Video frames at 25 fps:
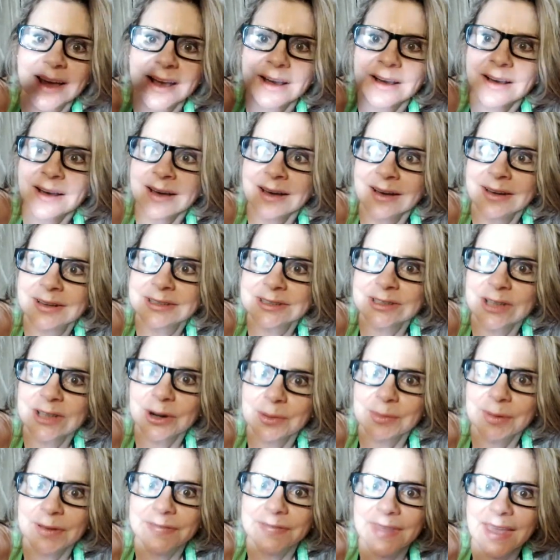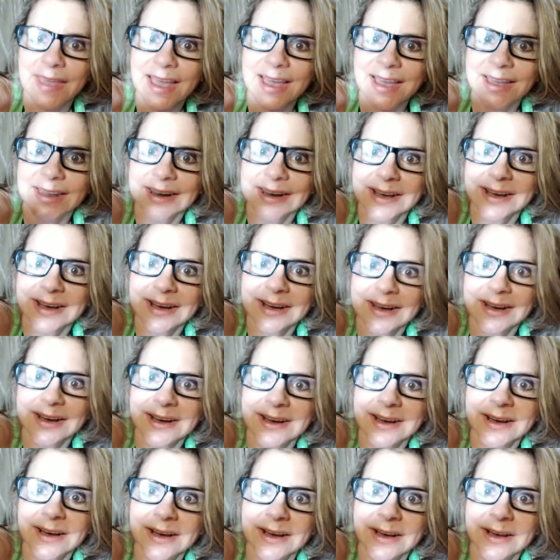Oh, sorry about
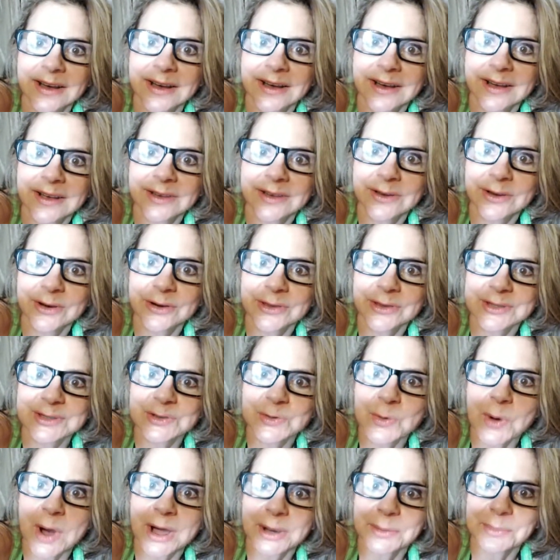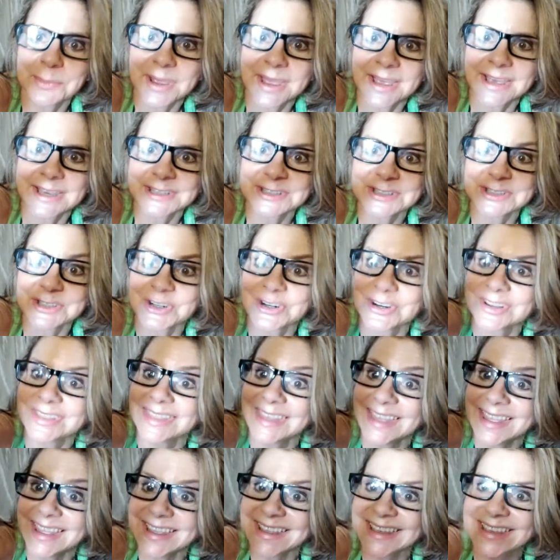that. You're the squat
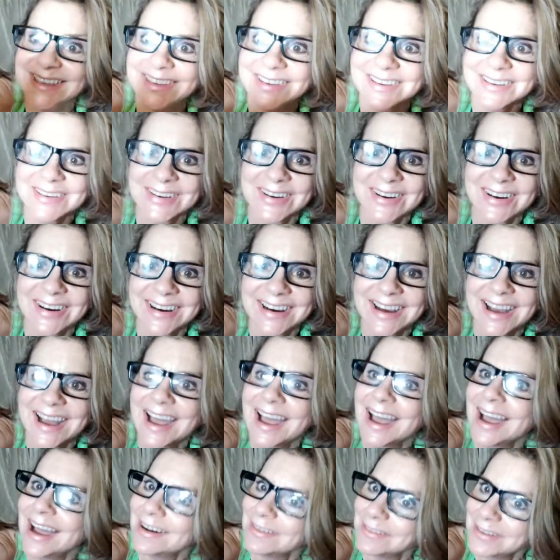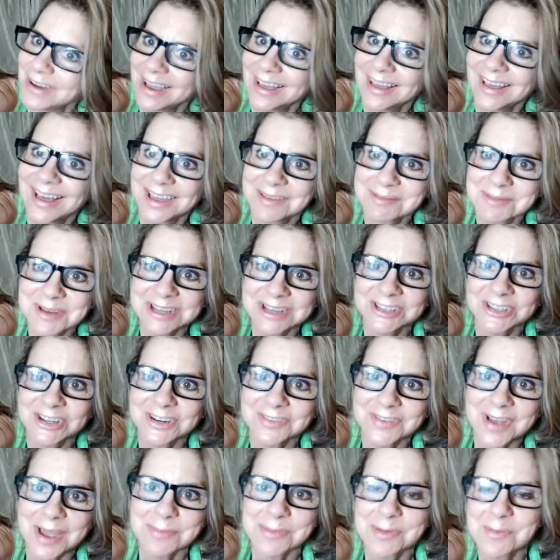master. Thank you. Well, I'm not
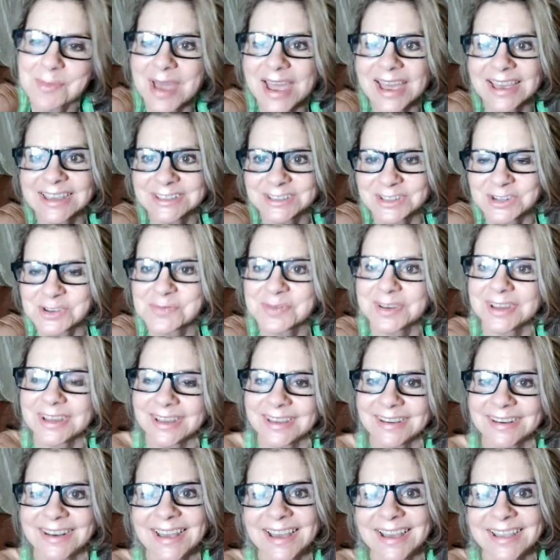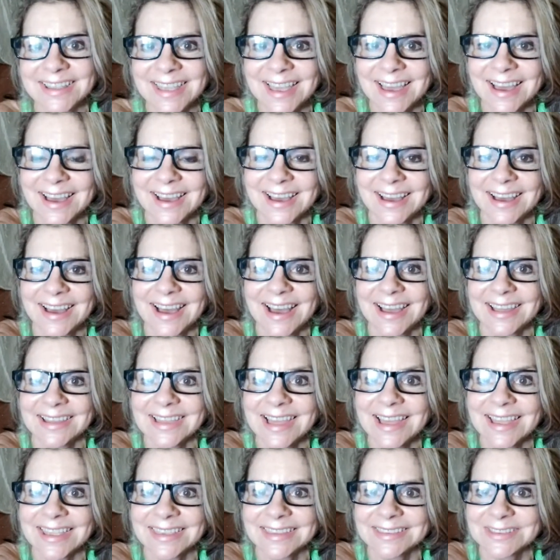sure if I'm the master, but yeah, I
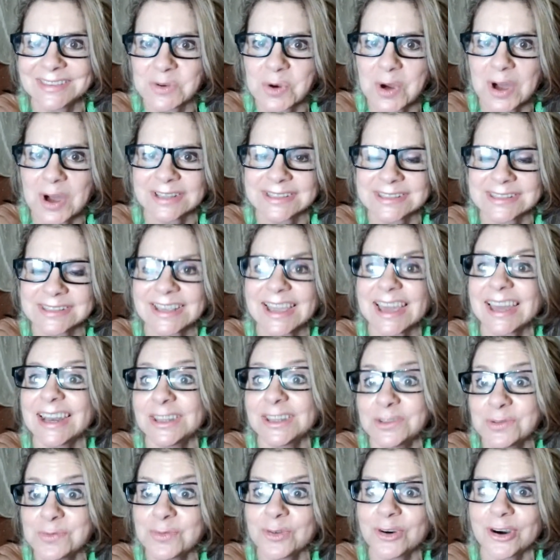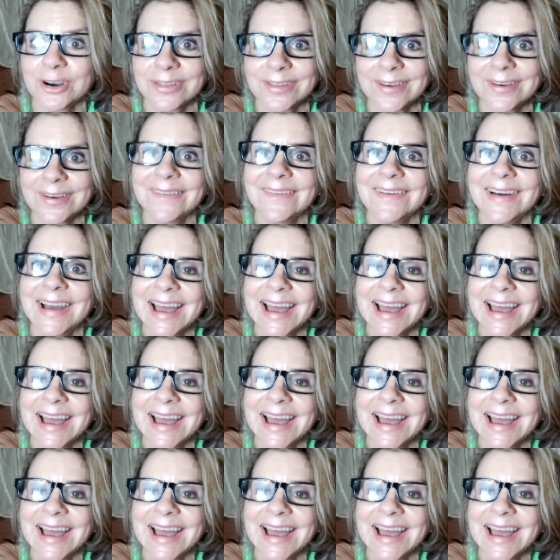like squats. I got to do more though.